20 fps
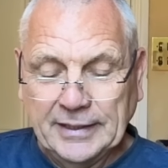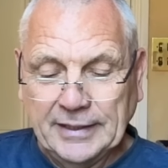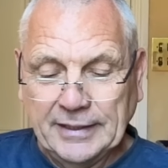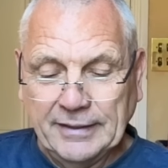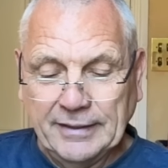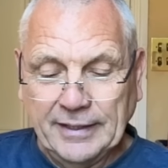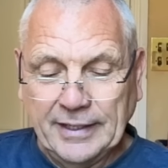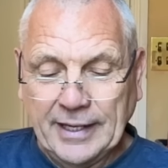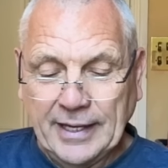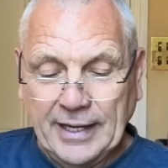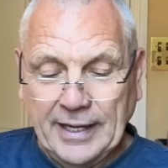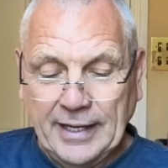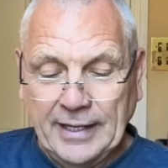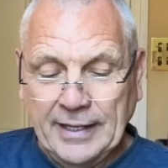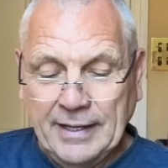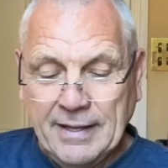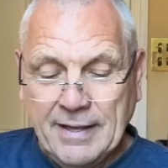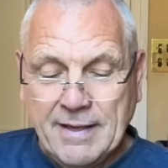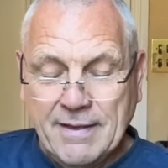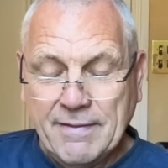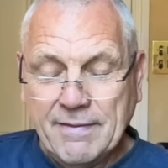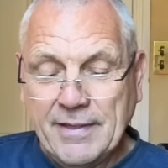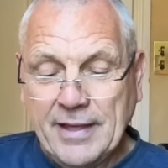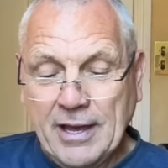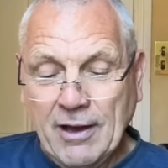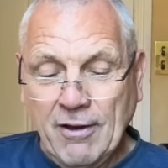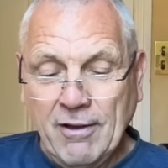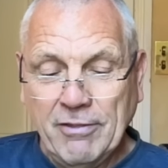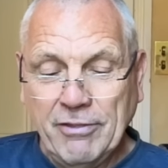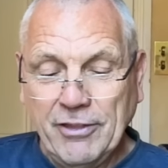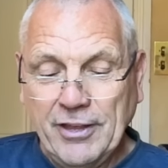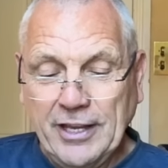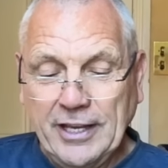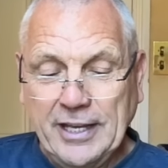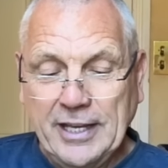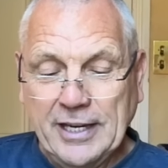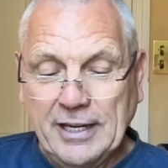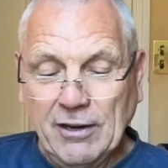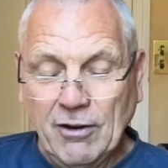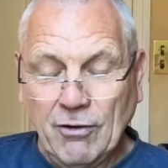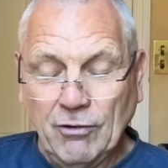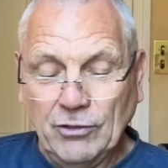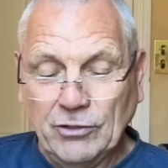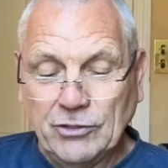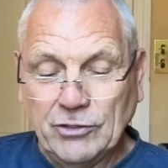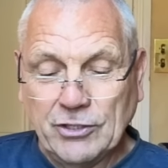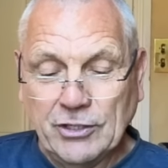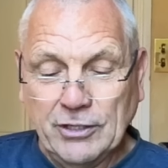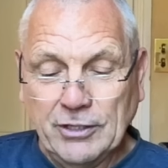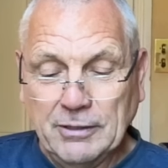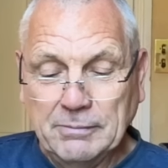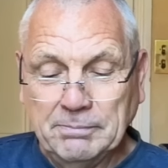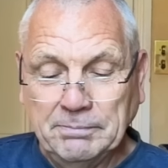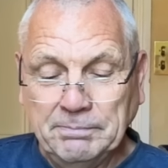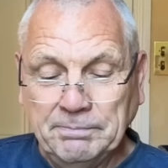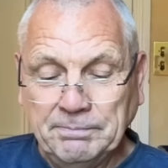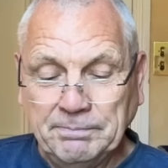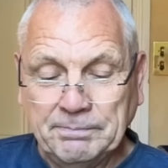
Okay. They are thinking long term.